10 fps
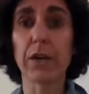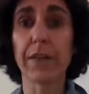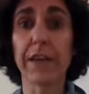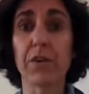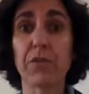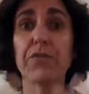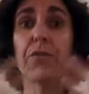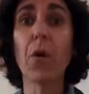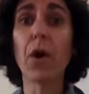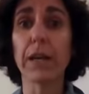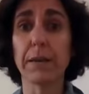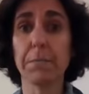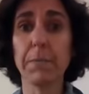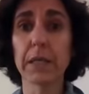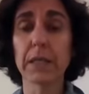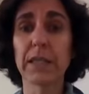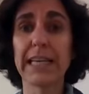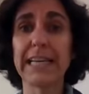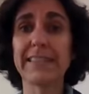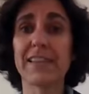there for him
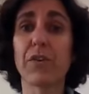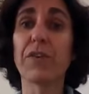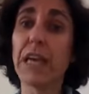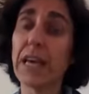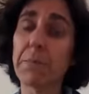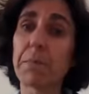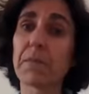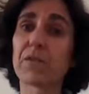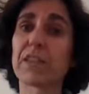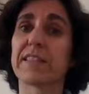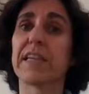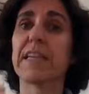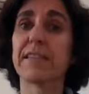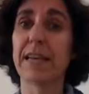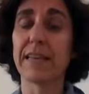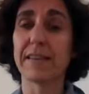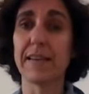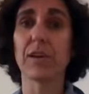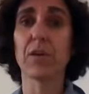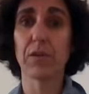instead of him
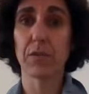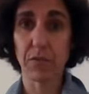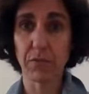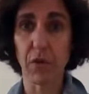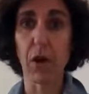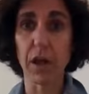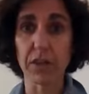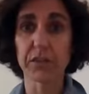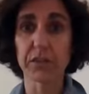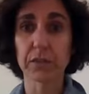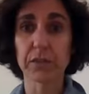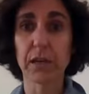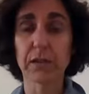facilitating for us